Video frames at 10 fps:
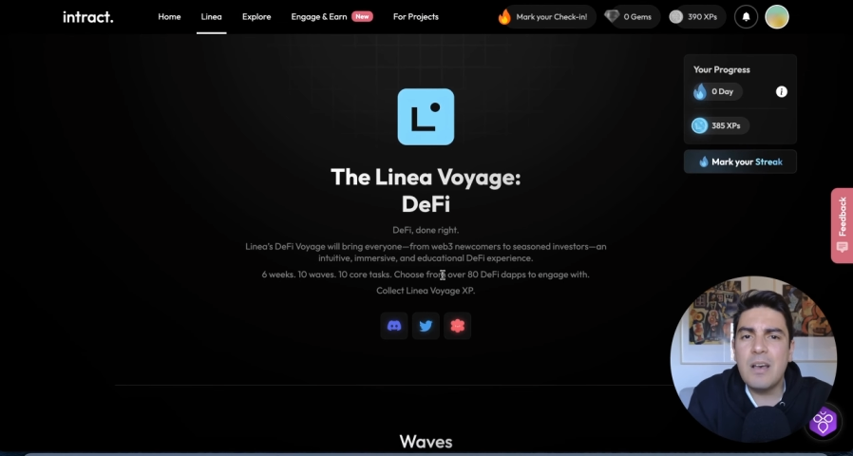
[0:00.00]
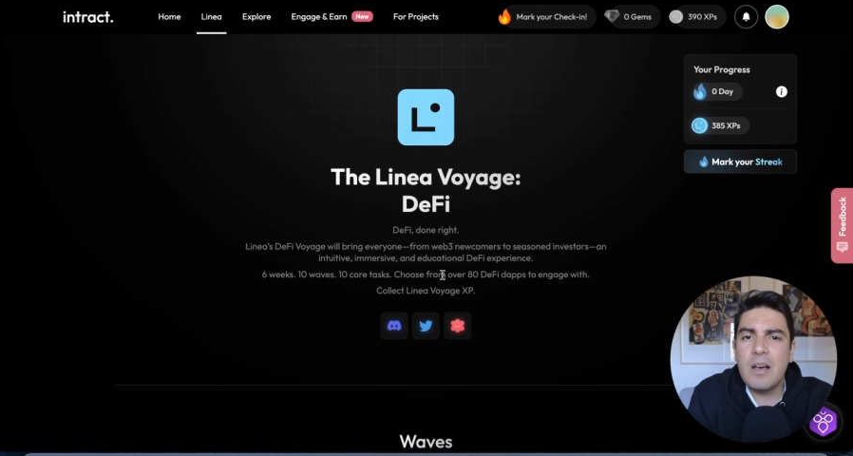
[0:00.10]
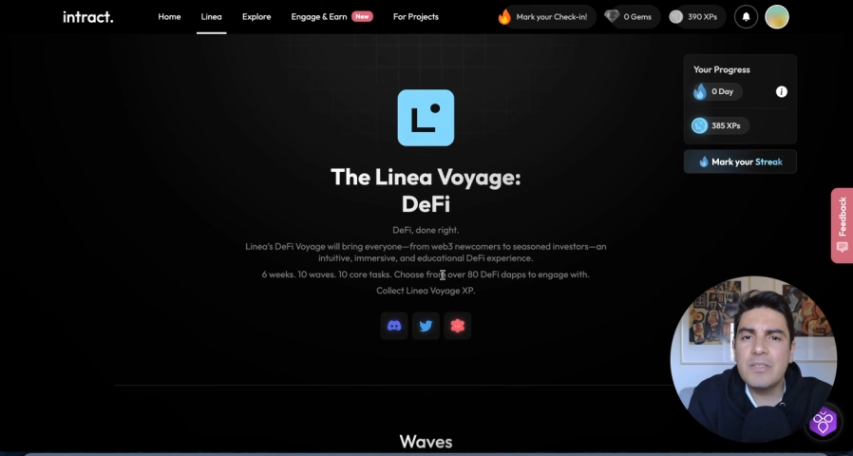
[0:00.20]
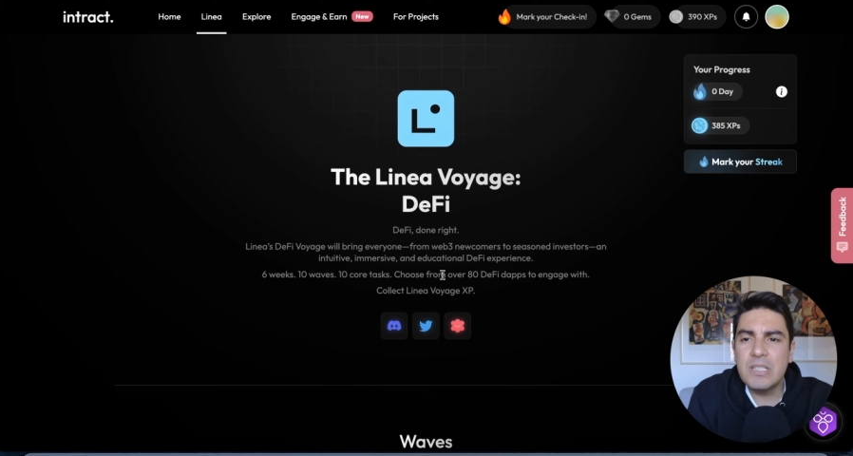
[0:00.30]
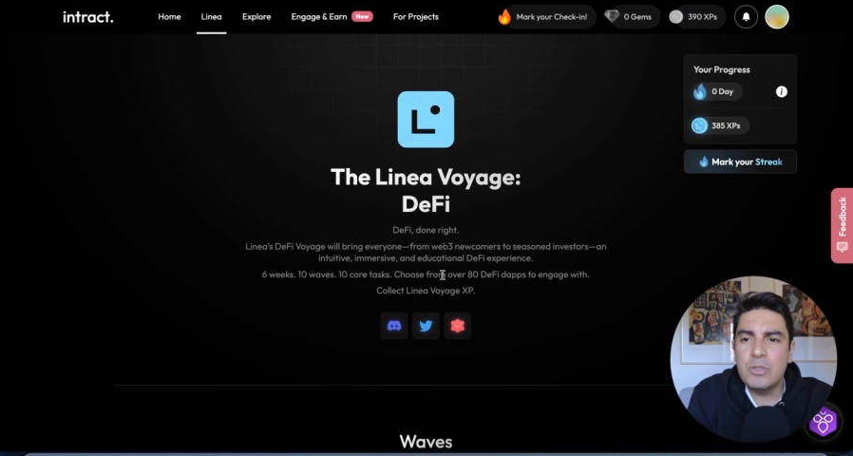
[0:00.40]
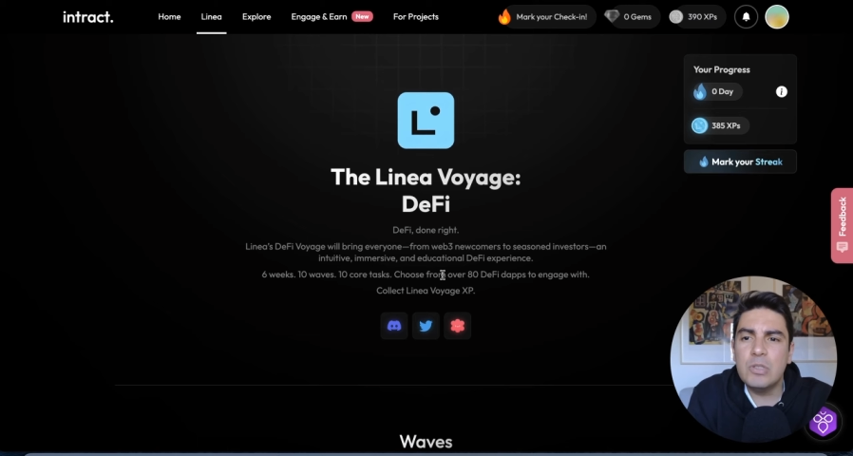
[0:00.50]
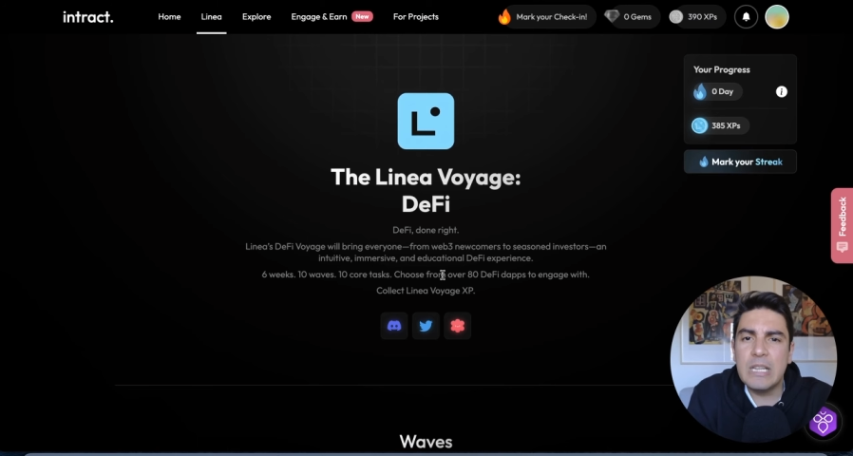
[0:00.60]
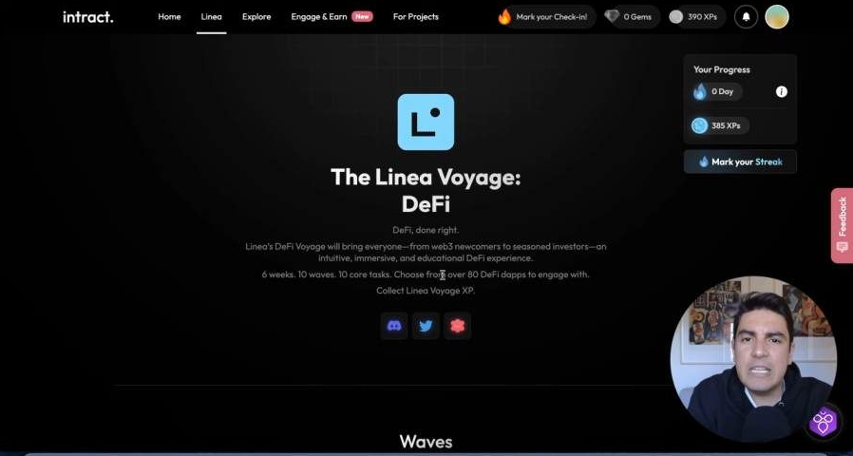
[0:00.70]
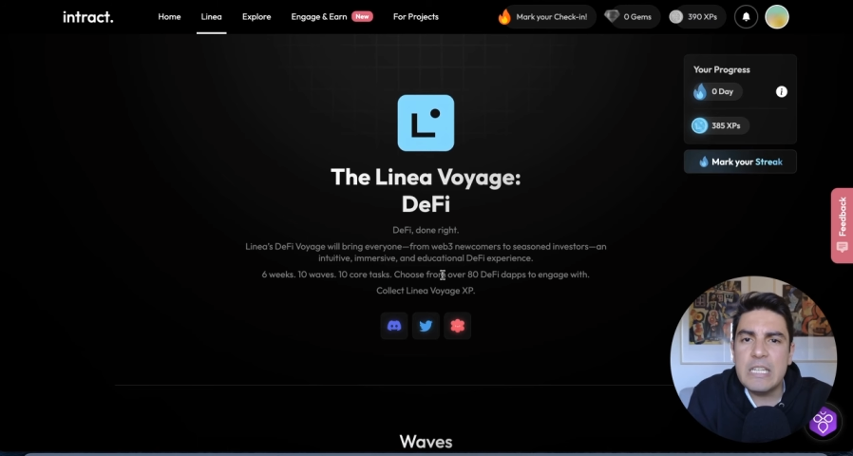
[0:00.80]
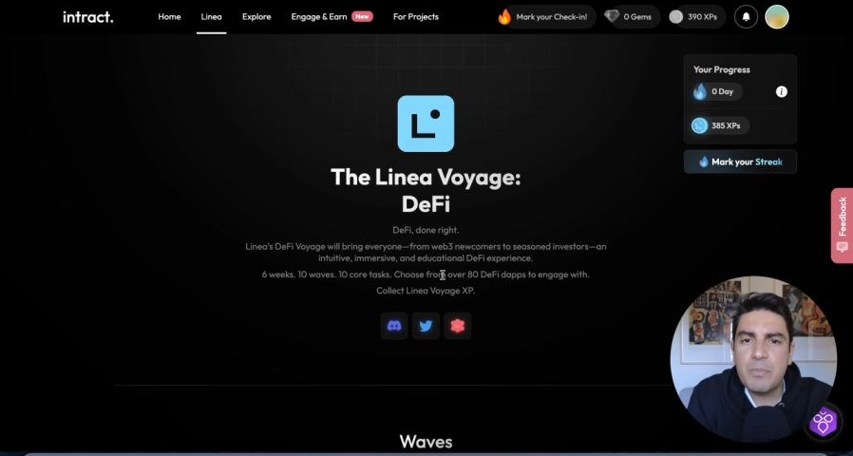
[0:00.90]
us into the
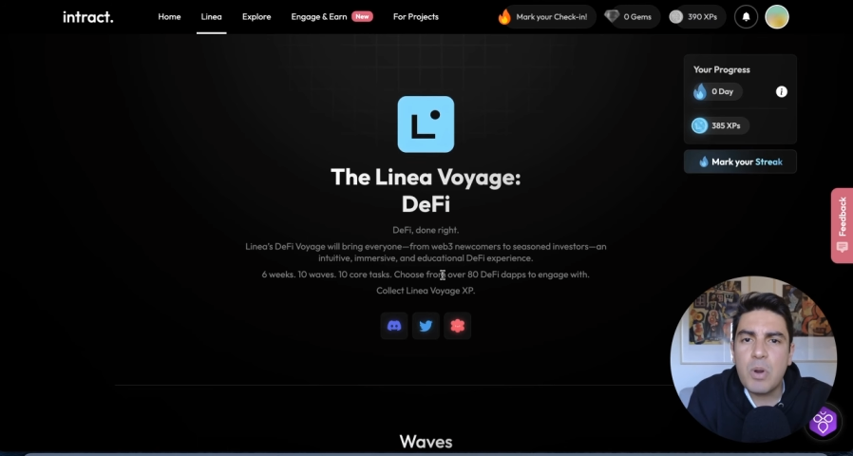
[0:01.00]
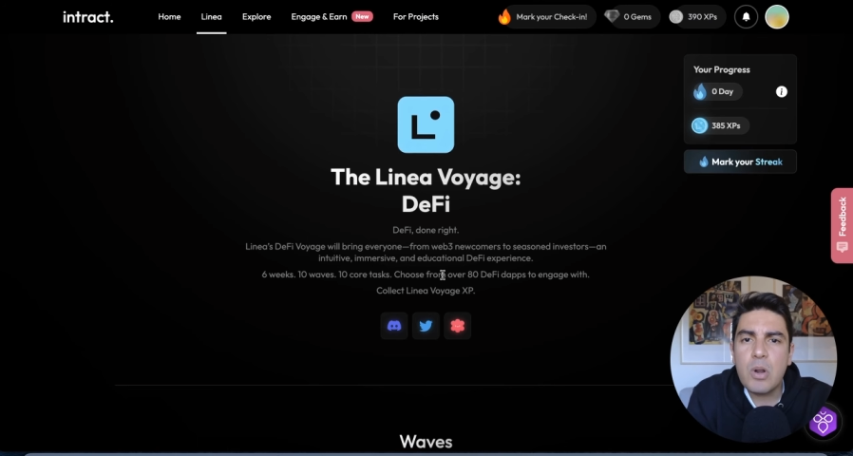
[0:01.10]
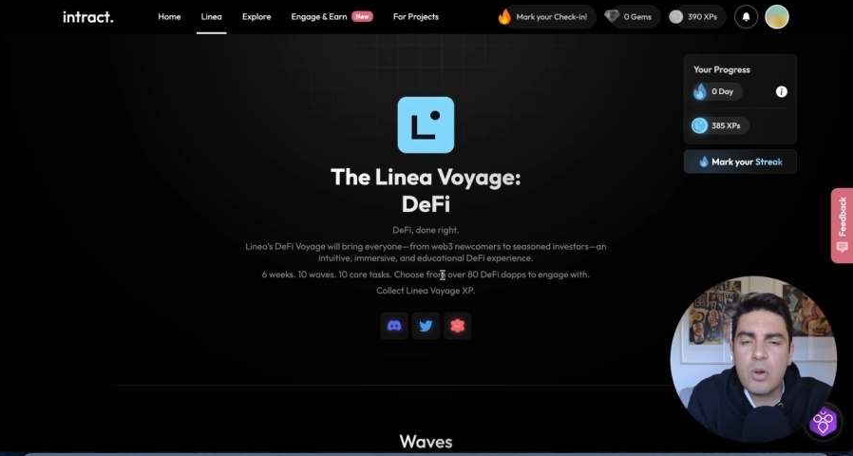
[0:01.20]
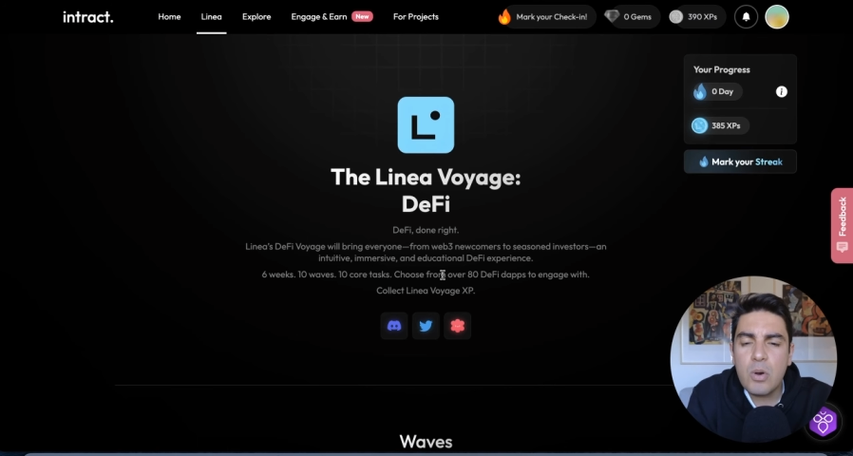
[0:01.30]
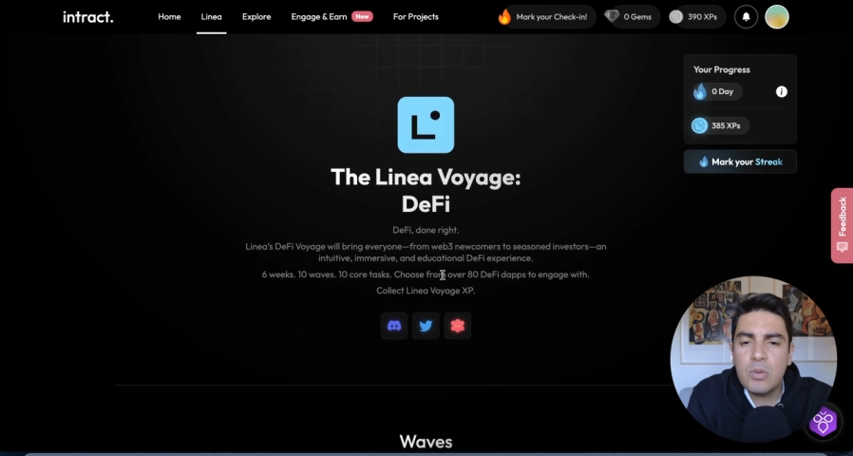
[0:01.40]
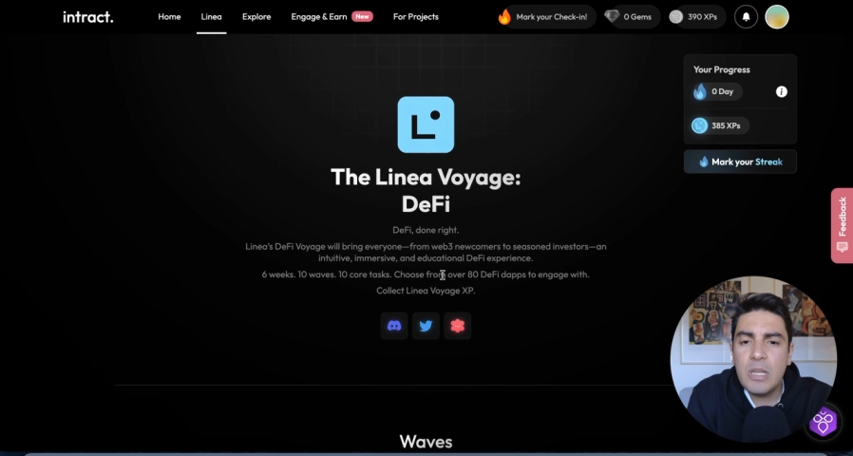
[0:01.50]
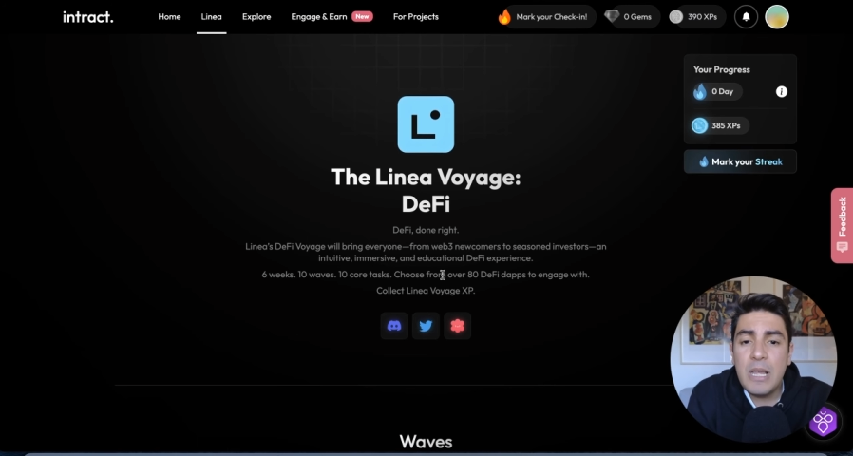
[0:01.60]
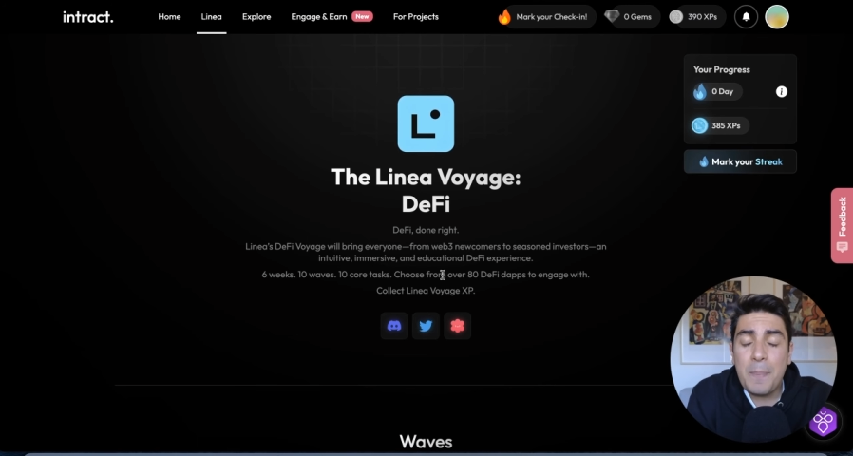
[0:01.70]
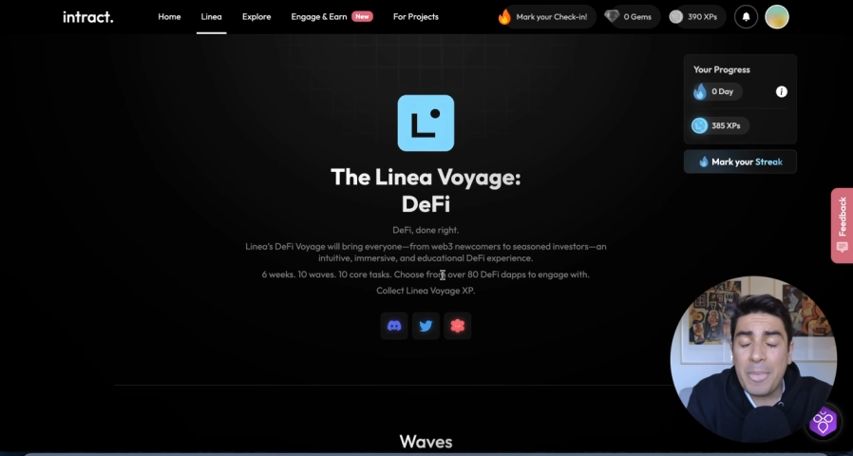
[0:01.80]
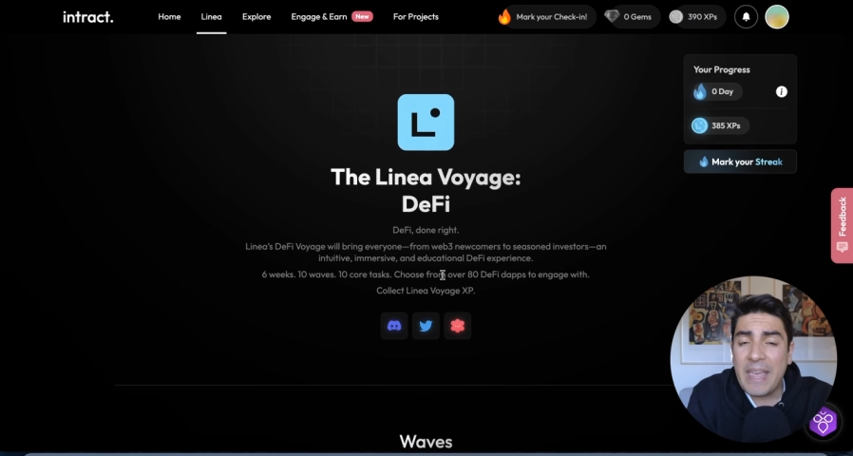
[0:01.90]
Linea protocol,
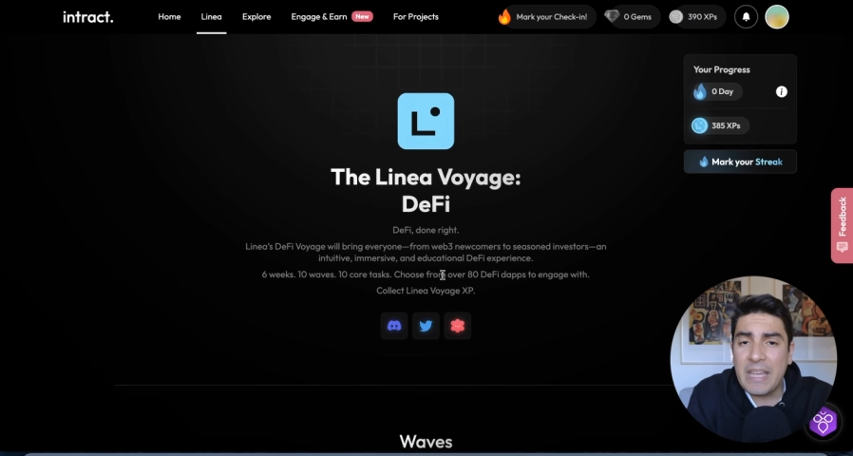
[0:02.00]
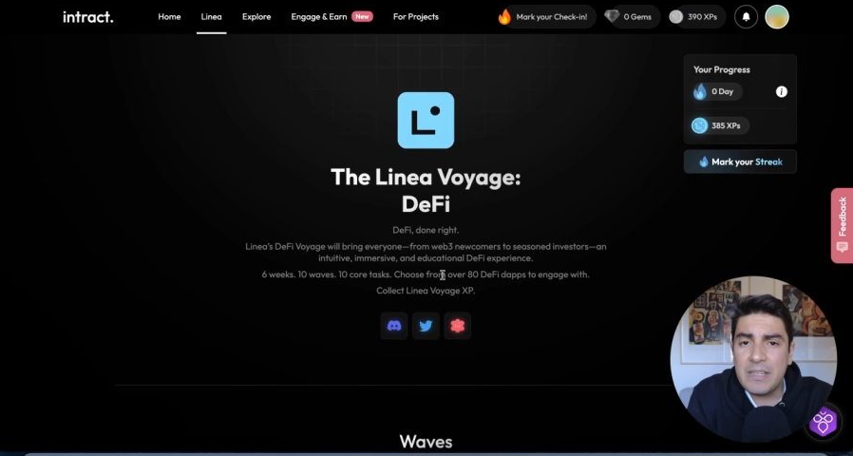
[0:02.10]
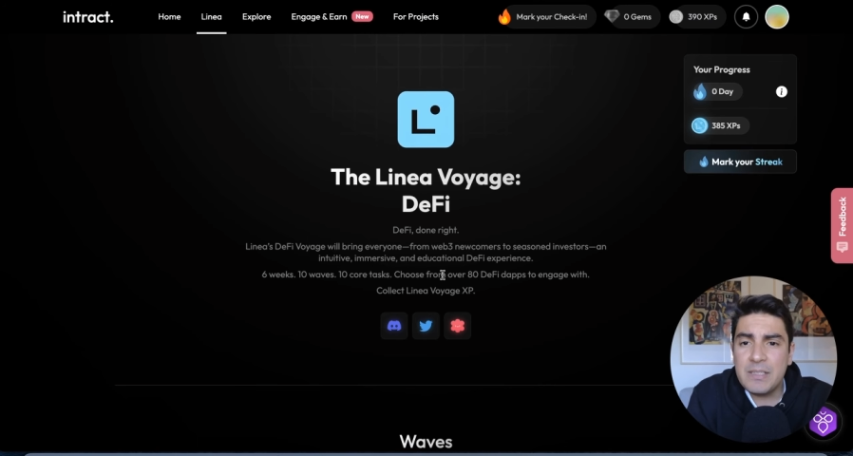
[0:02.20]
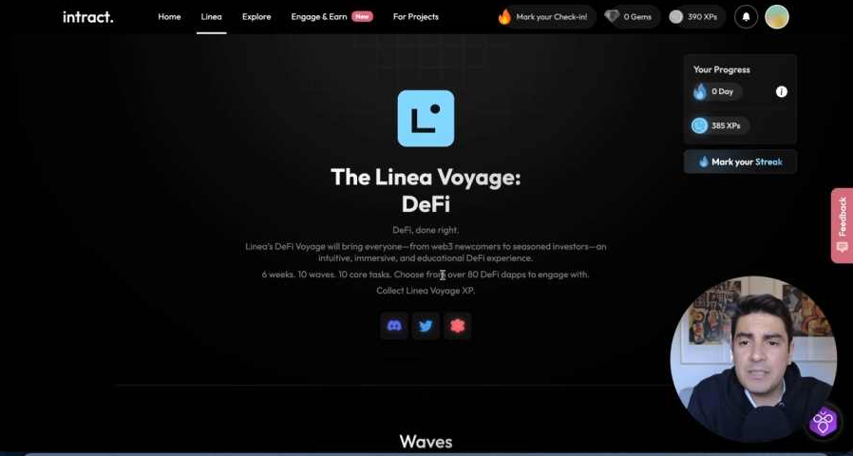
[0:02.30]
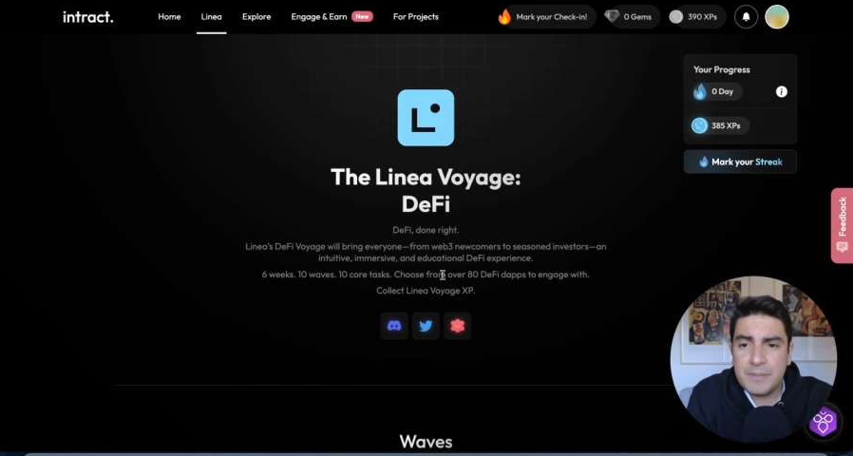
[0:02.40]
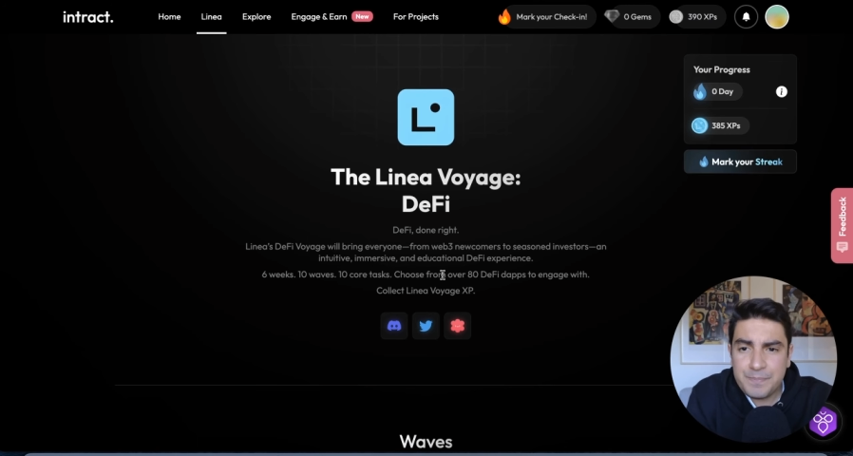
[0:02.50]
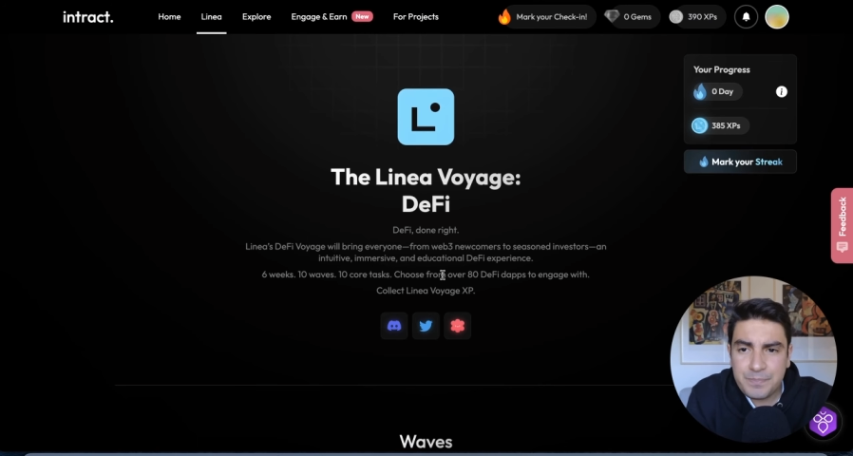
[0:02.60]
and